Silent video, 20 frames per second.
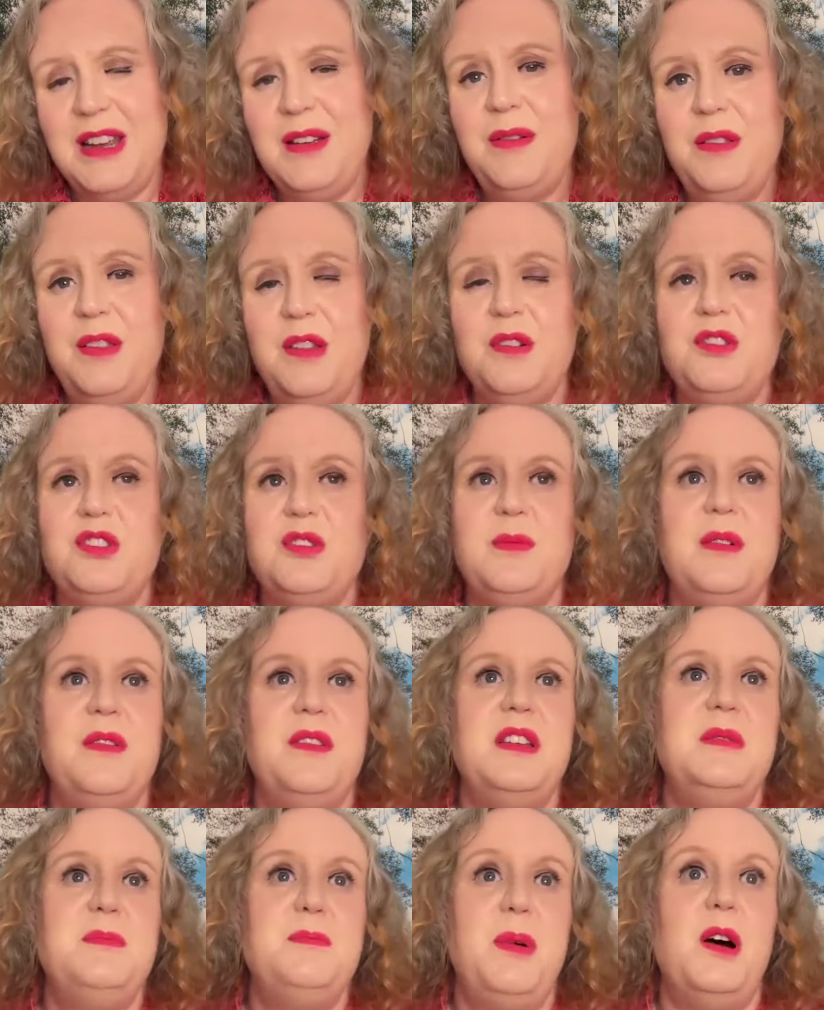even though some of
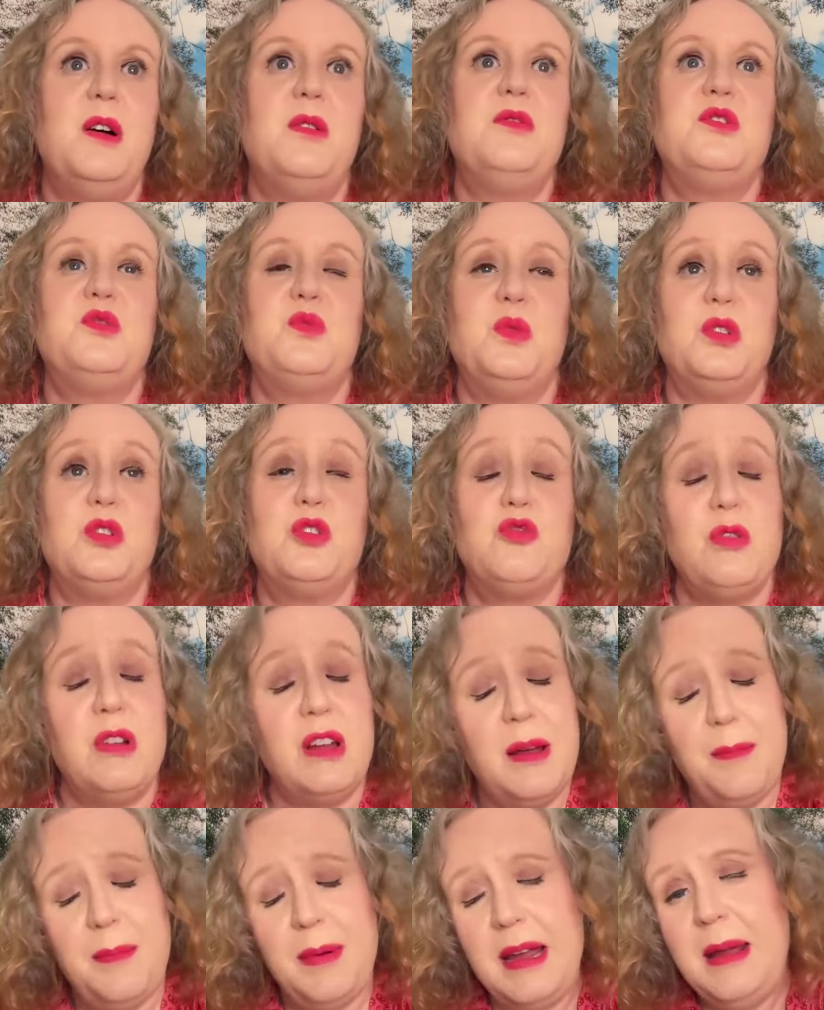these posts will
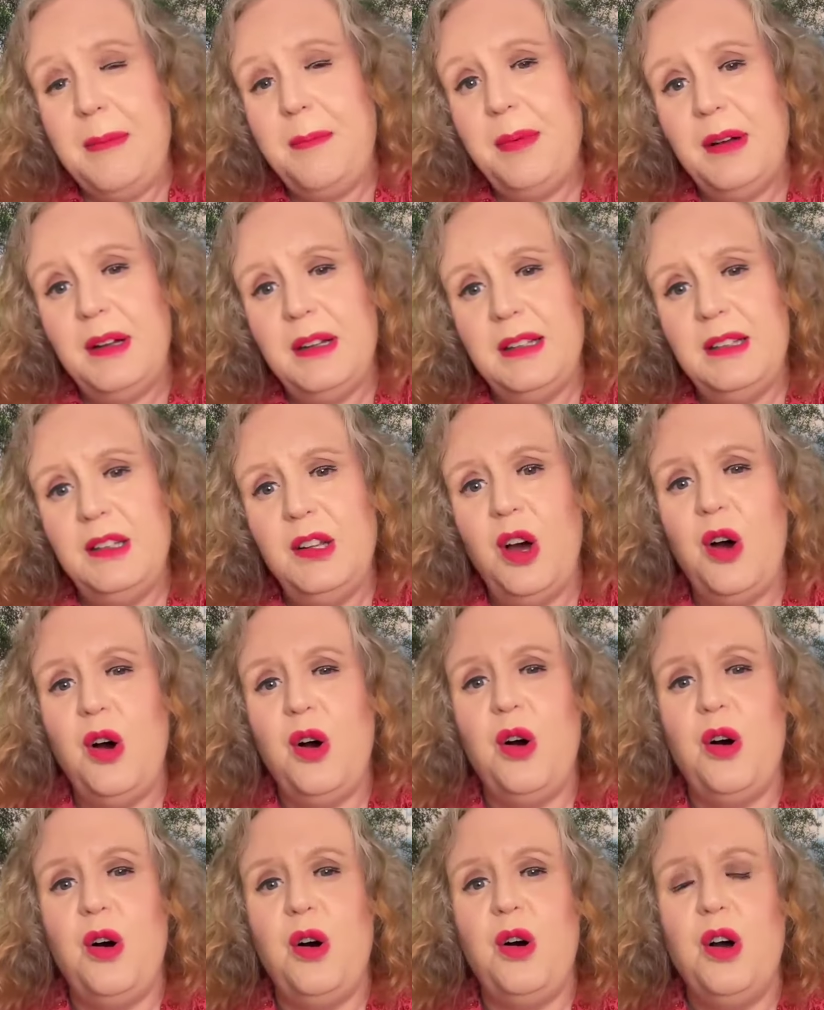trigger people
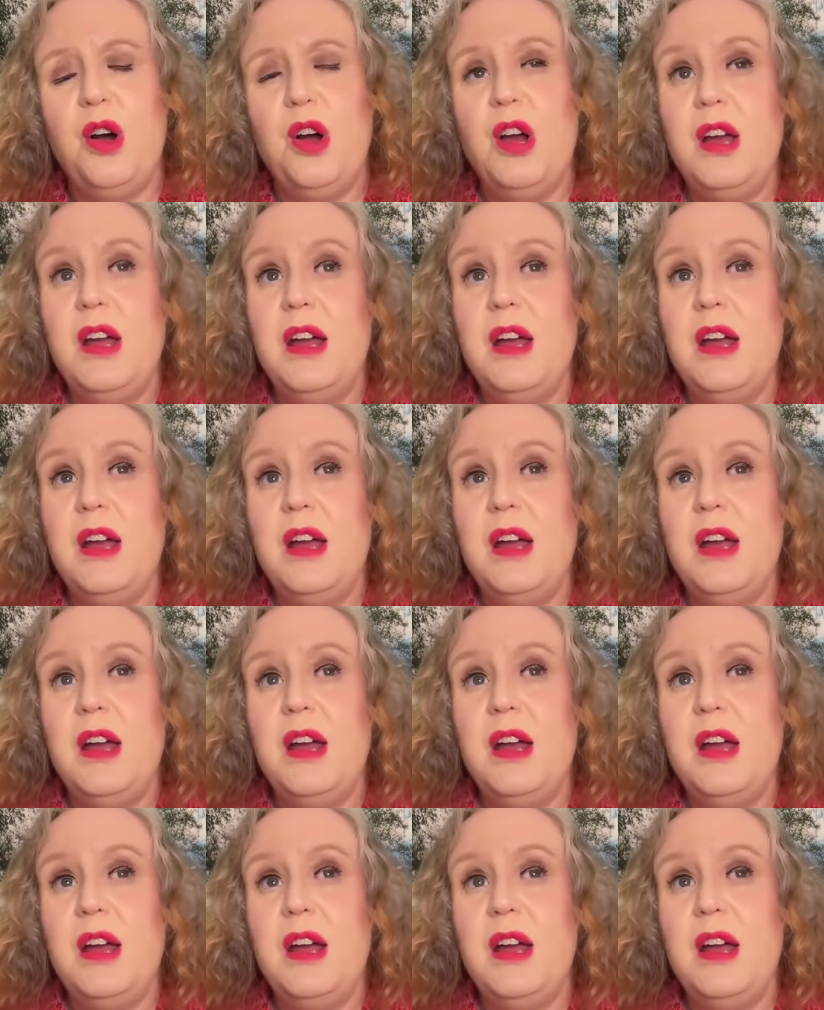or